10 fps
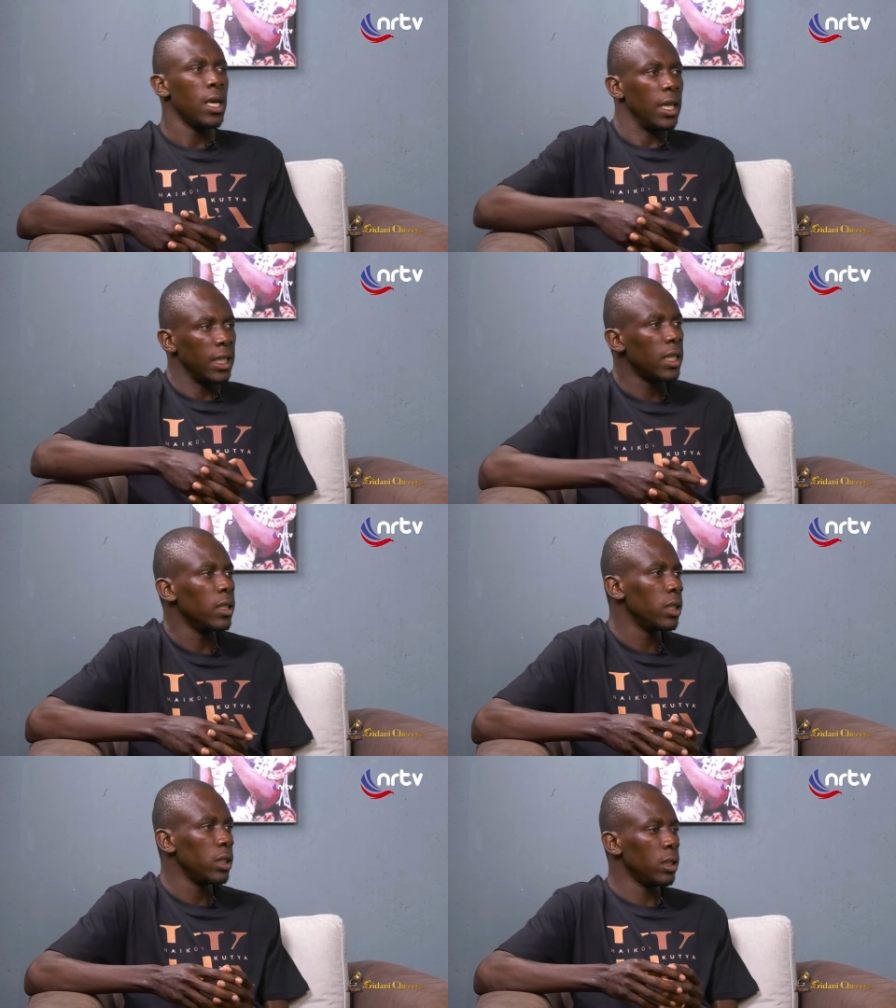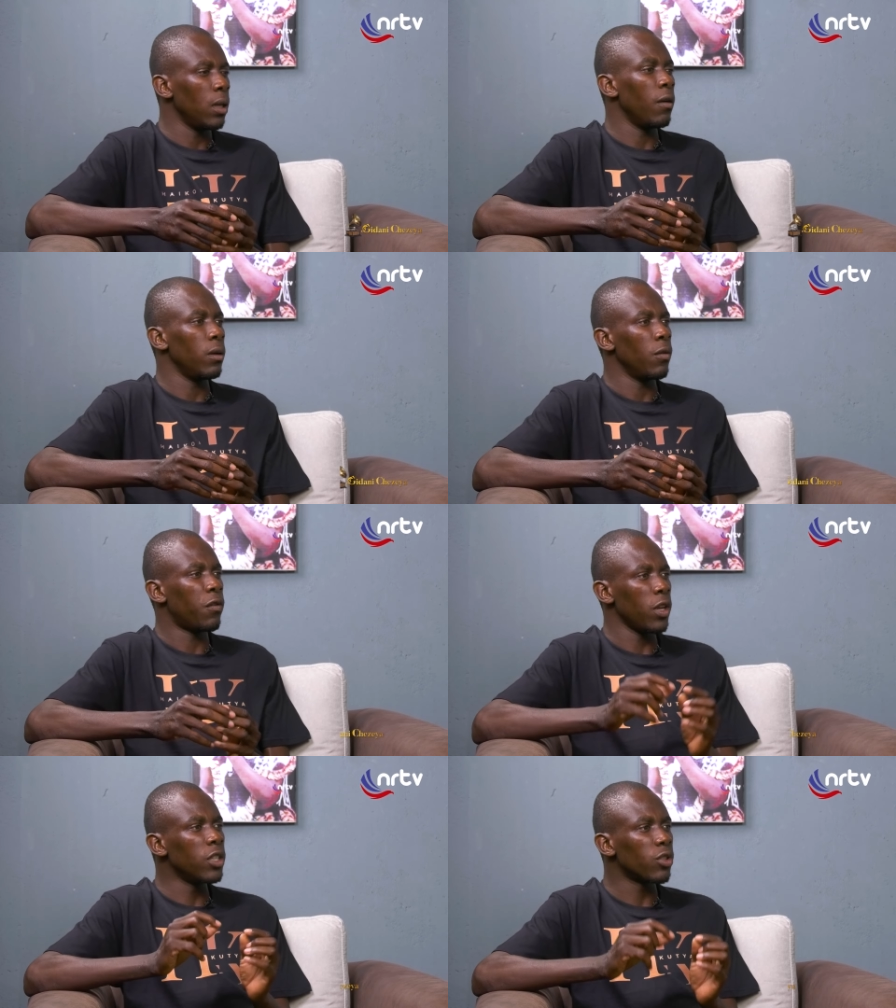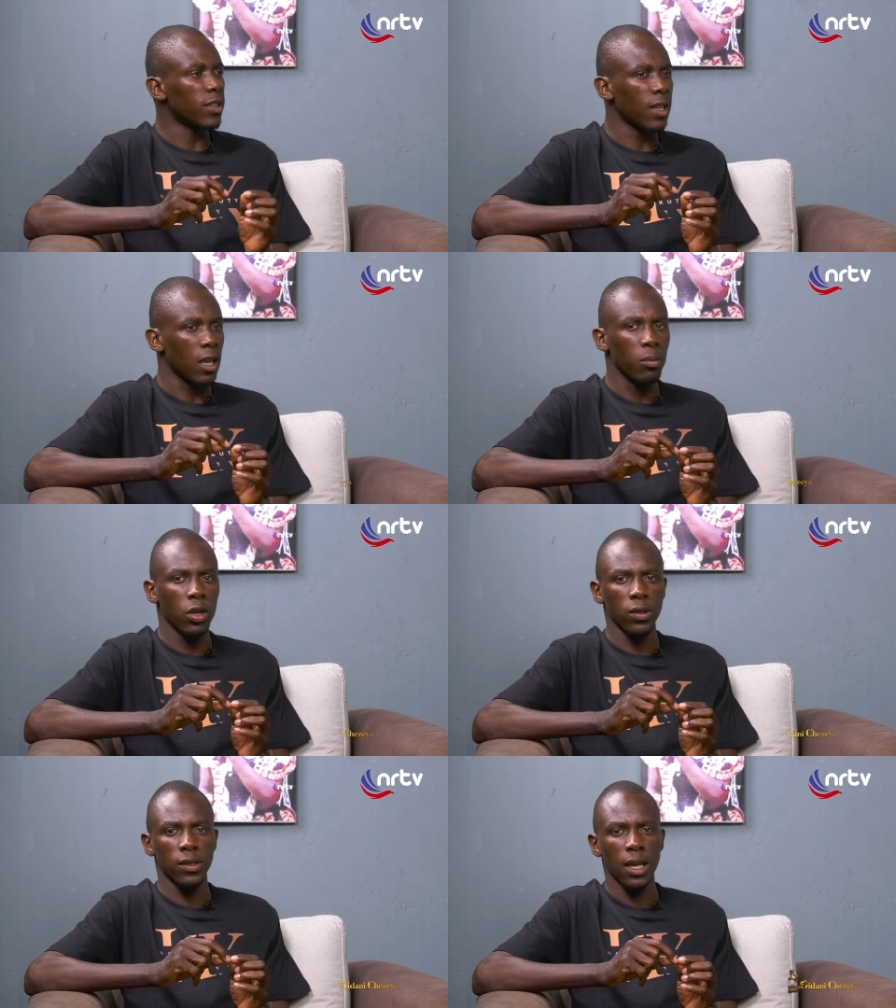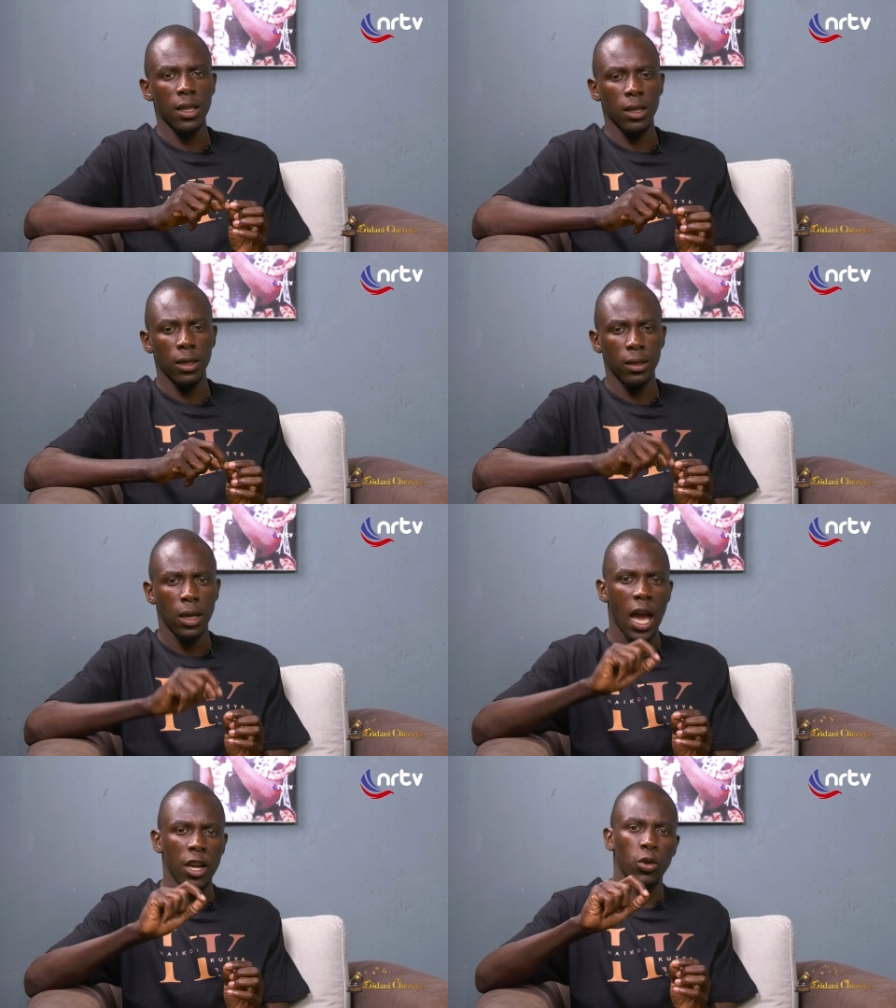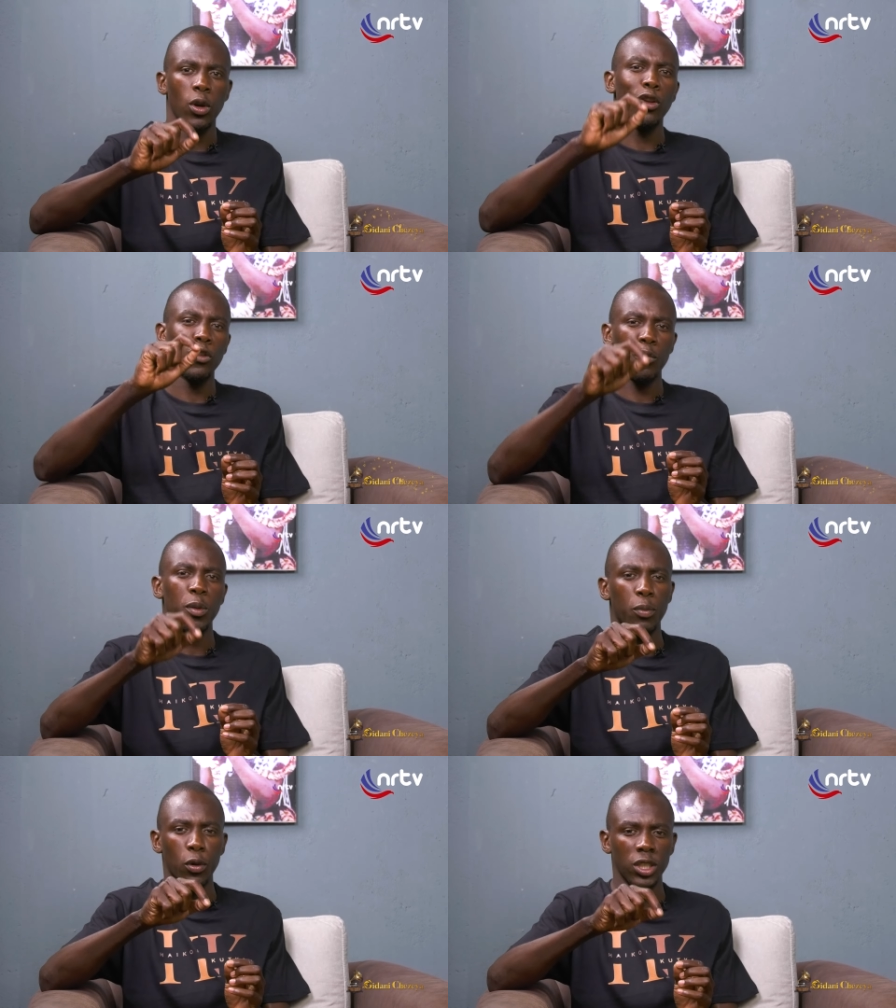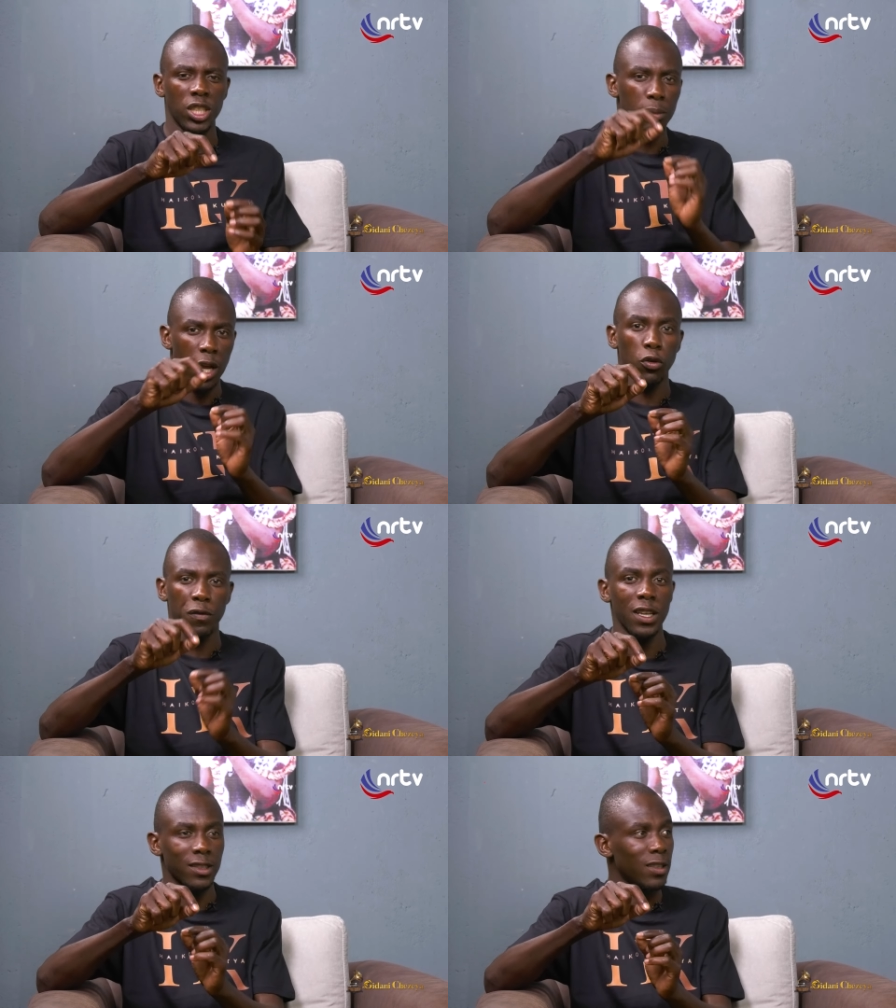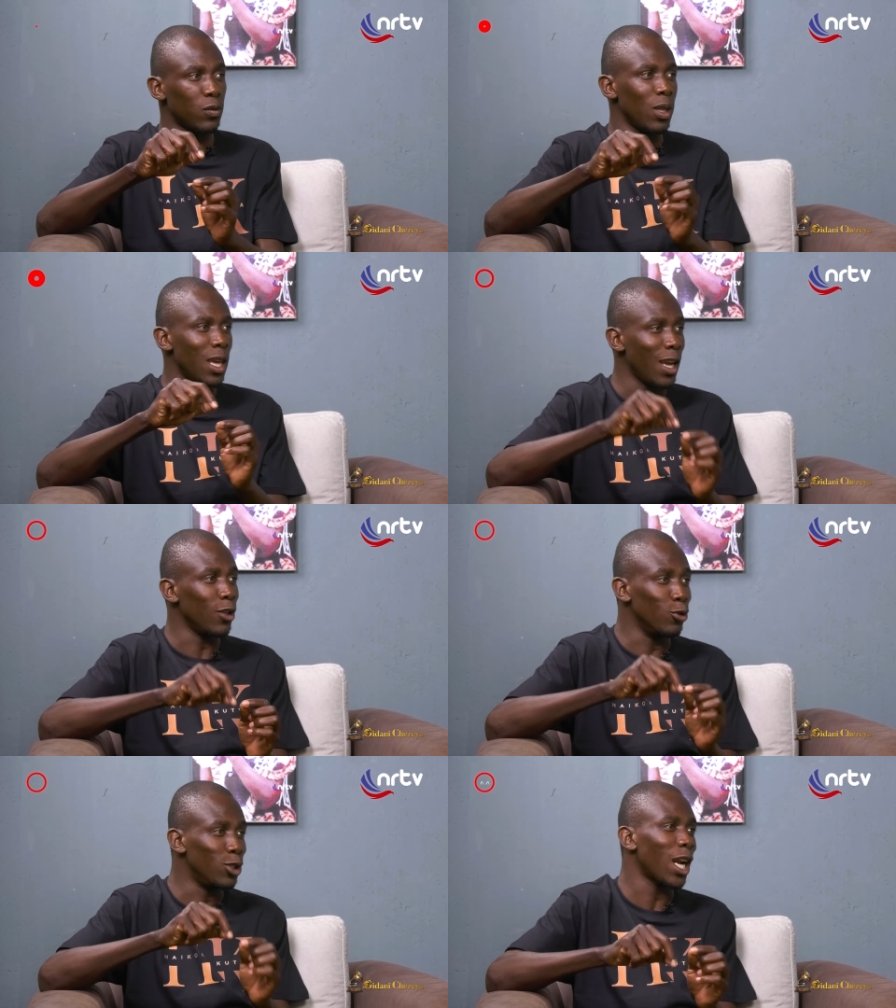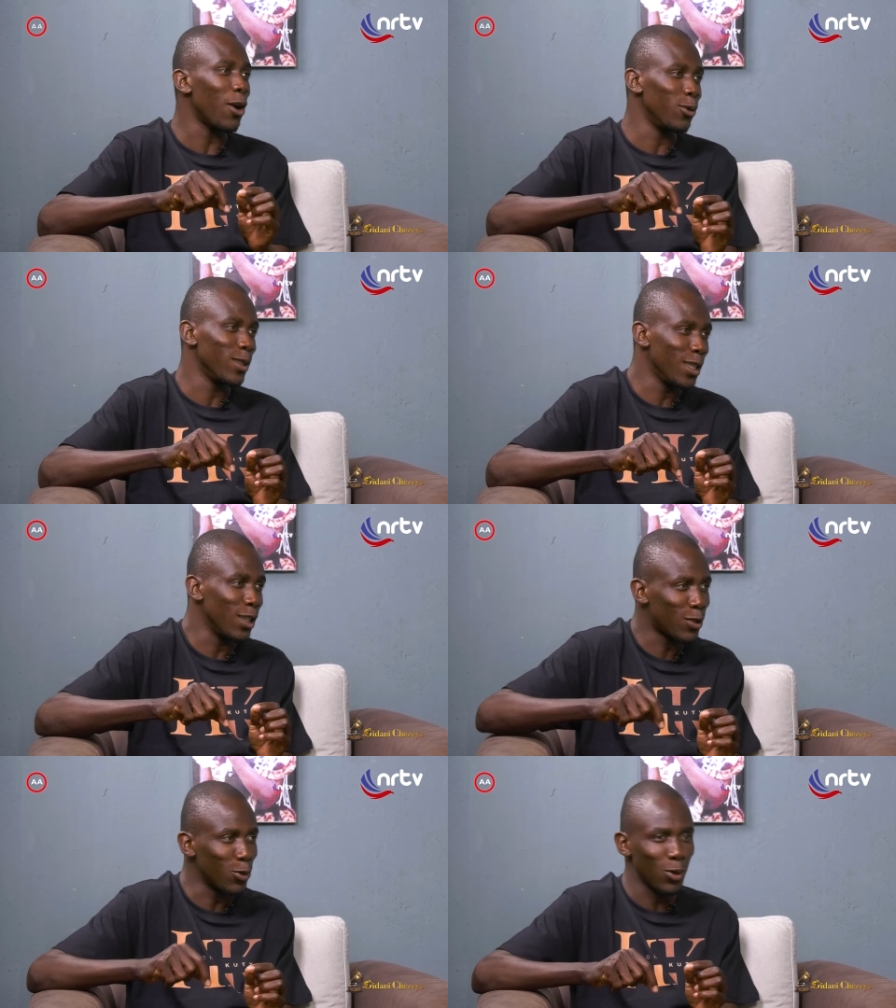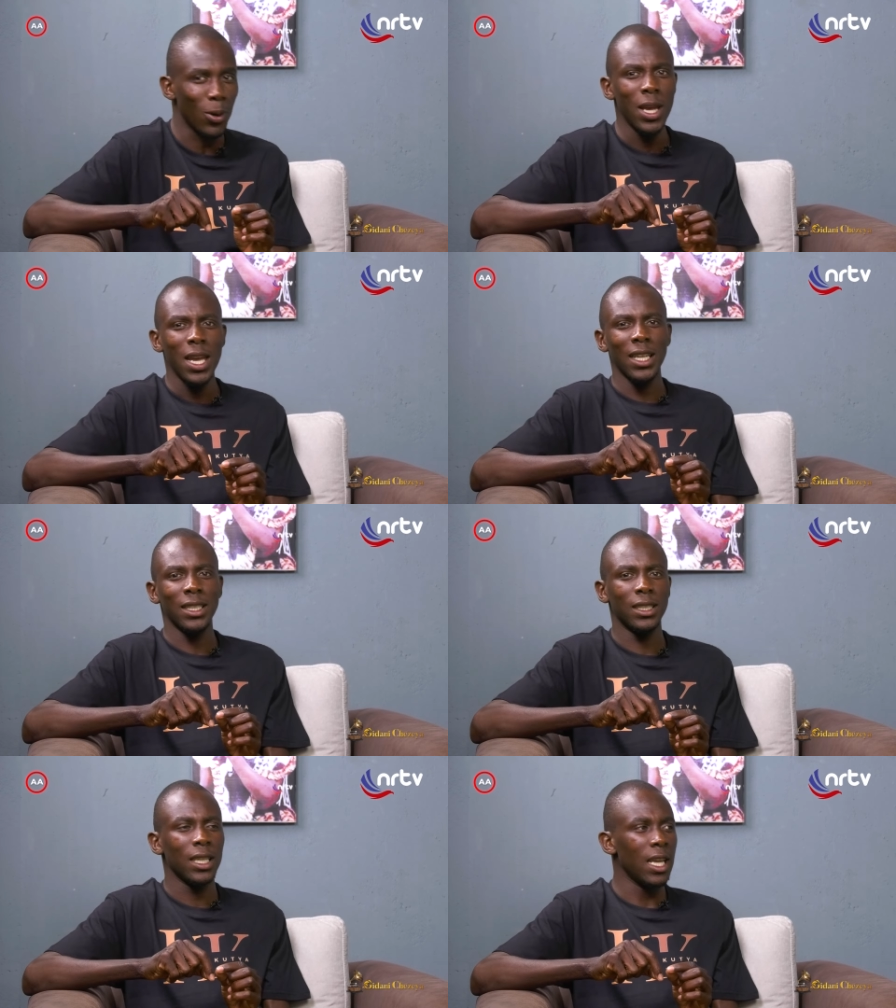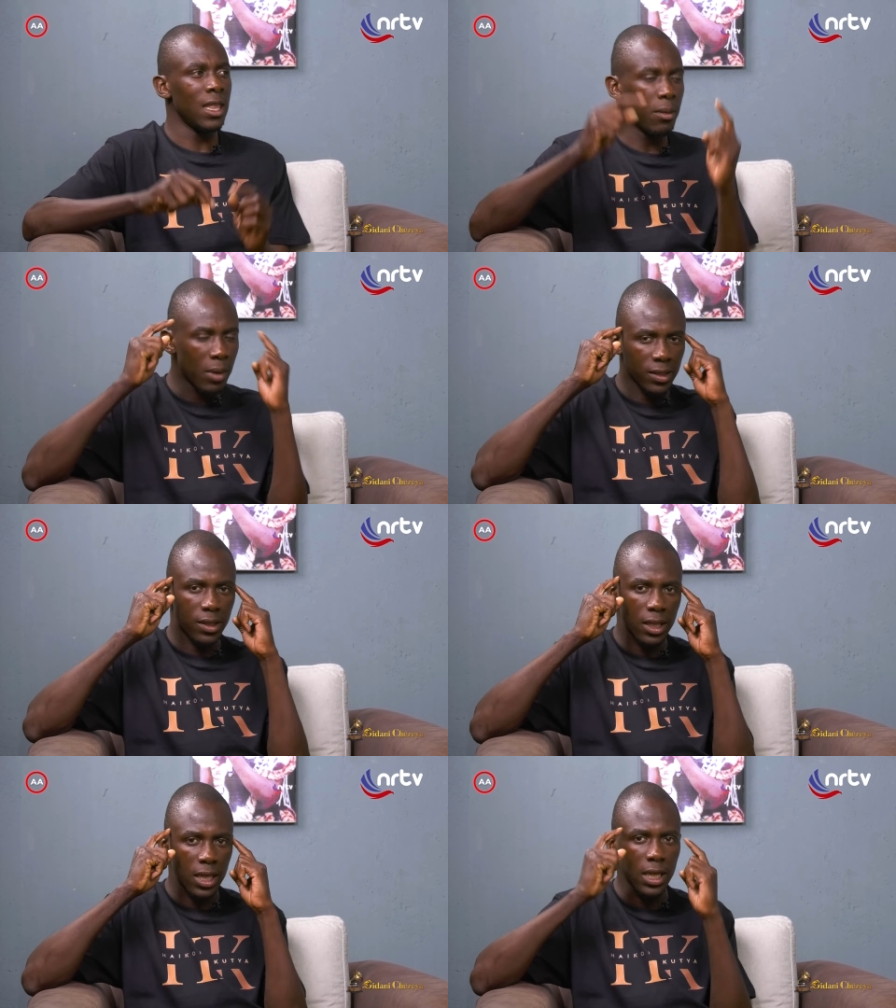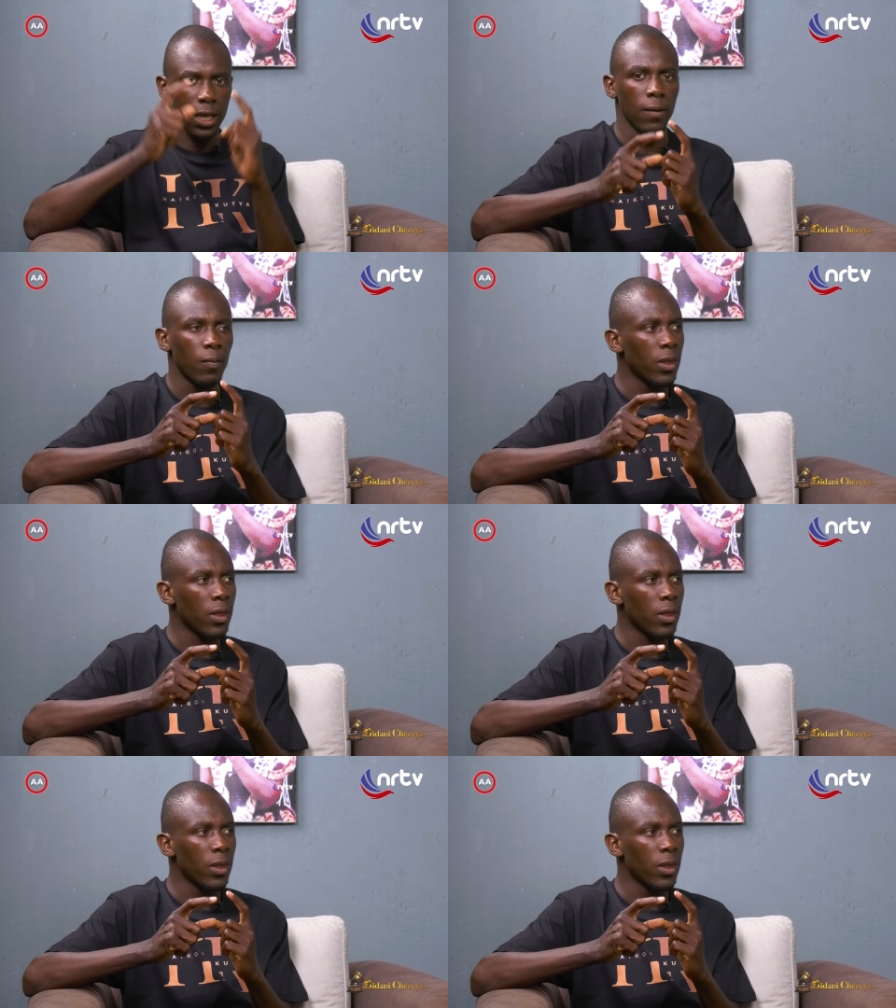and uh, uh for interest sake because uh, i know a lot of people jumped out of their seats when they heard good child was in the studio and in their minds they're thinking